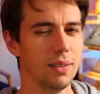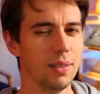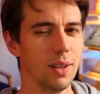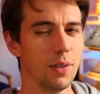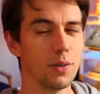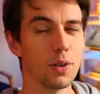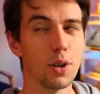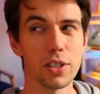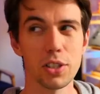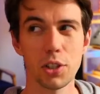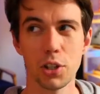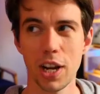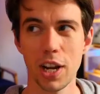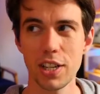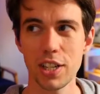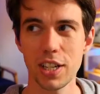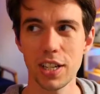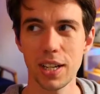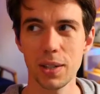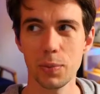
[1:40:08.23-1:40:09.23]
Of course,
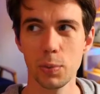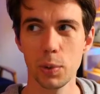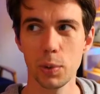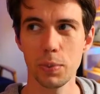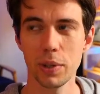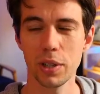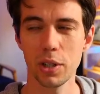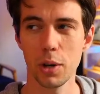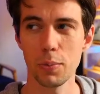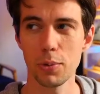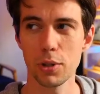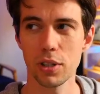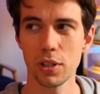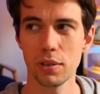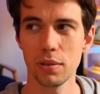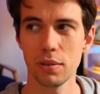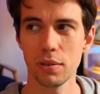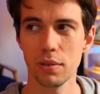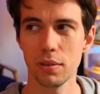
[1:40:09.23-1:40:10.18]
crashing it would be an option,